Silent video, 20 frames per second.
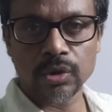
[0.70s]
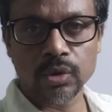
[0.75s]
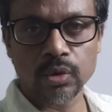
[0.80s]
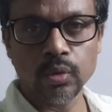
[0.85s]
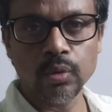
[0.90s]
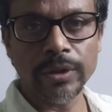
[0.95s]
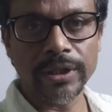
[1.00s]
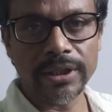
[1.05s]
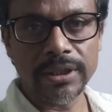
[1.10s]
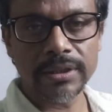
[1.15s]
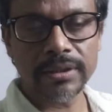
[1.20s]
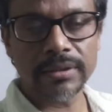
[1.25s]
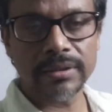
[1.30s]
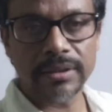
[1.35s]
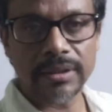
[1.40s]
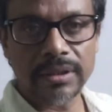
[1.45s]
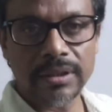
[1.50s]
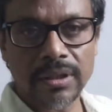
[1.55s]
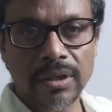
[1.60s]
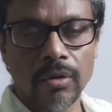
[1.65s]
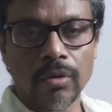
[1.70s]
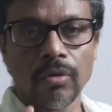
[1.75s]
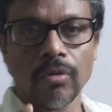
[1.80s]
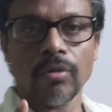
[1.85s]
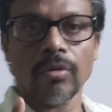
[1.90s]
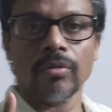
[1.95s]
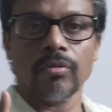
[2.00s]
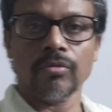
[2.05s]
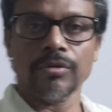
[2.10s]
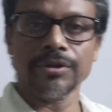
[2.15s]
today
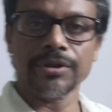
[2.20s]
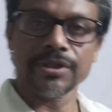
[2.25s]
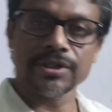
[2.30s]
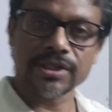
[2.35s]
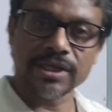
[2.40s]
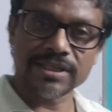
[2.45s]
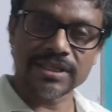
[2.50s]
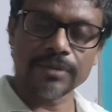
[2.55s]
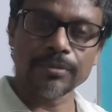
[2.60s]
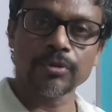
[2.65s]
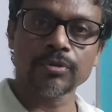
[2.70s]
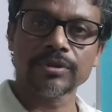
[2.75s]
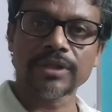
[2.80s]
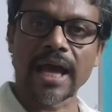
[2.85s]
we discuss about